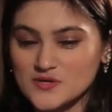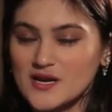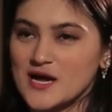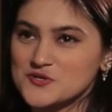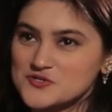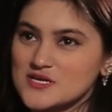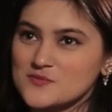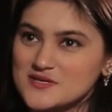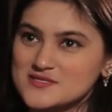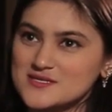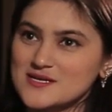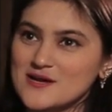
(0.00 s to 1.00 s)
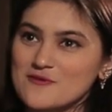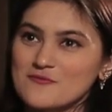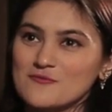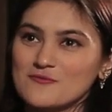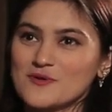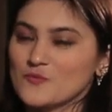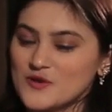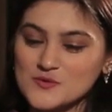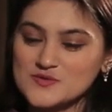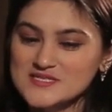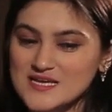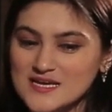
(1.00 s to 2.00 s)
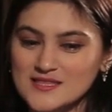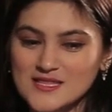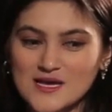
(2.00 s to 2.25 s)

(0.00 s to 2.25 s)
jo naturally present hai, when you take